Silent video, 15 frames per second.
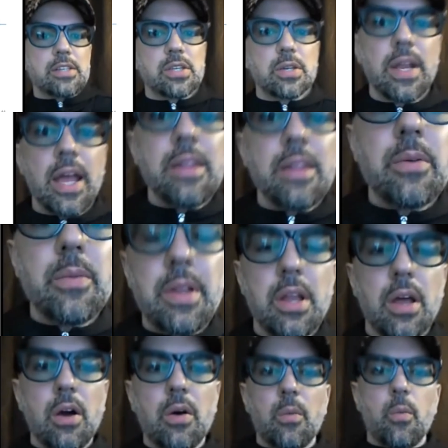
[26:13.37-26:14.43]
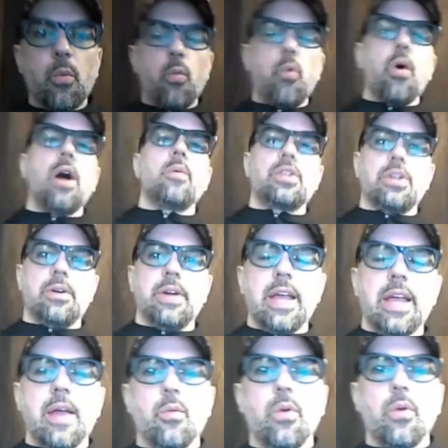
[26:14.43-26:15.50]
so now that we know what we're doing
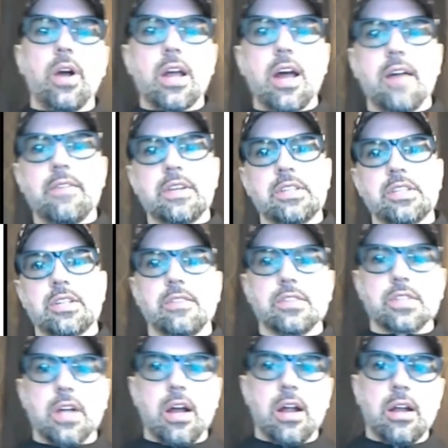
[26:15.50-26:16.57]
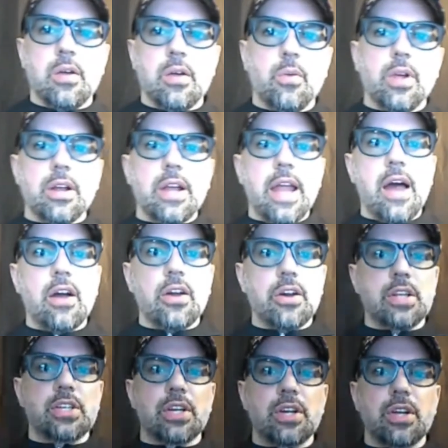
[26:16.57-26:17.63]
and what confidence intervals are, we are now
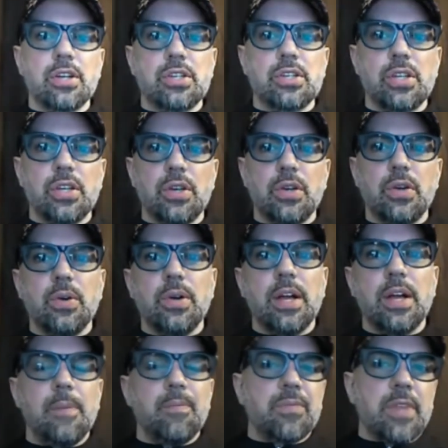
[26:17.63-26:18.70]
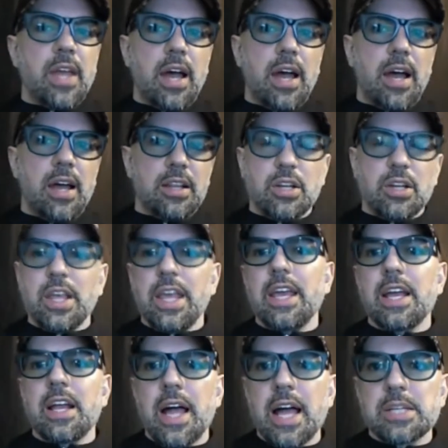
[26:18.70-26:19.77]
going to turn to a little
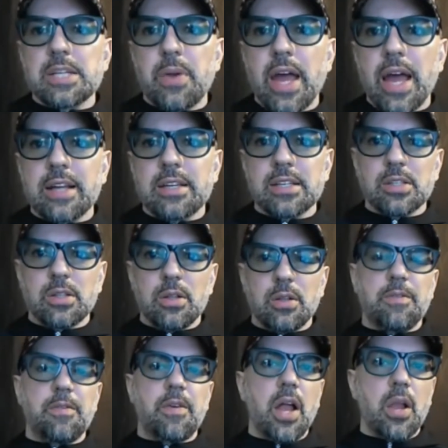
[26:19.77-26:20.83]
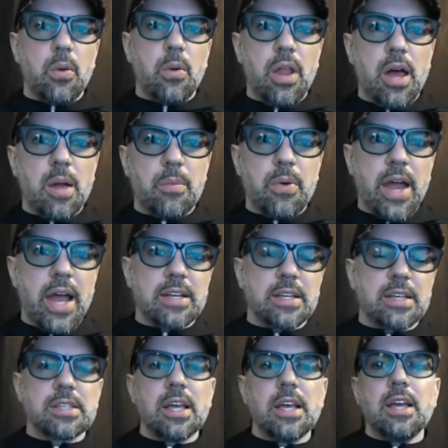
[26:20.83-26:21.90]
in-class practice, a little follow-along
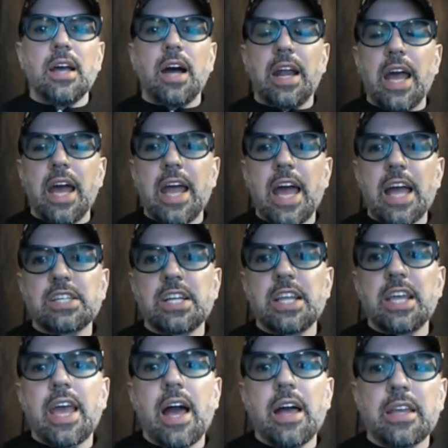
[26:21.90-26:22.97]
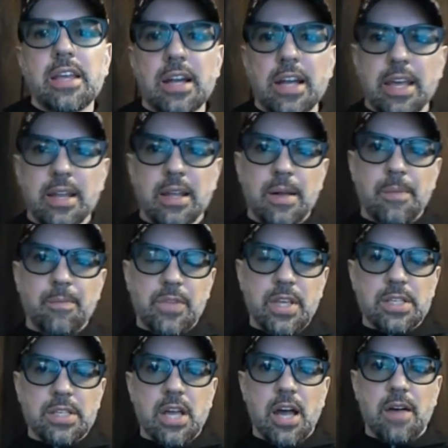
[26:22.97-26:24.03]
practice on how to actually calculate
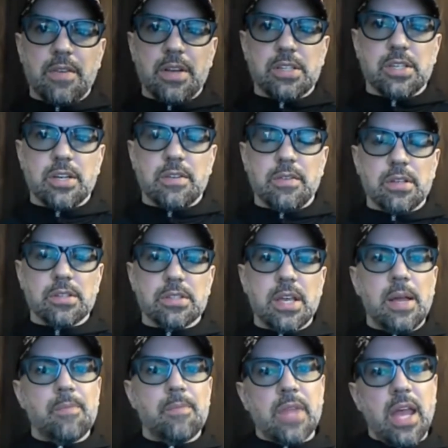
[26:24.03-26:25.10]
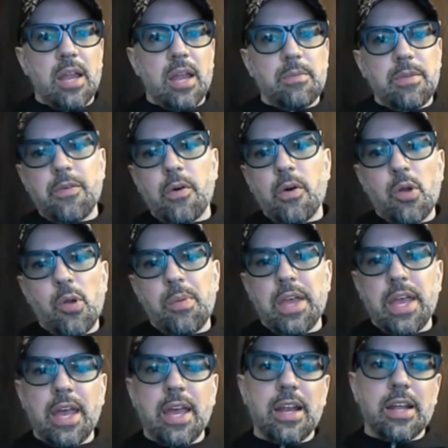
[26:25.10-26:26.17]
these confidence intervals. And before we
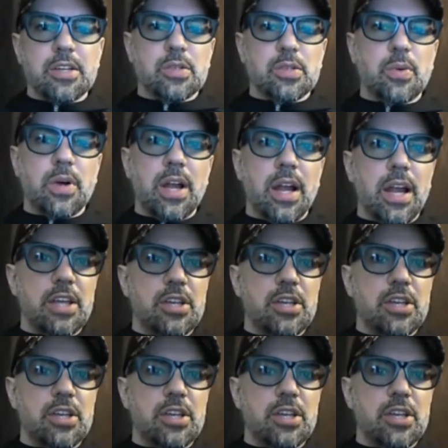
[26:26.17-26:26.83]
begin, I just want to let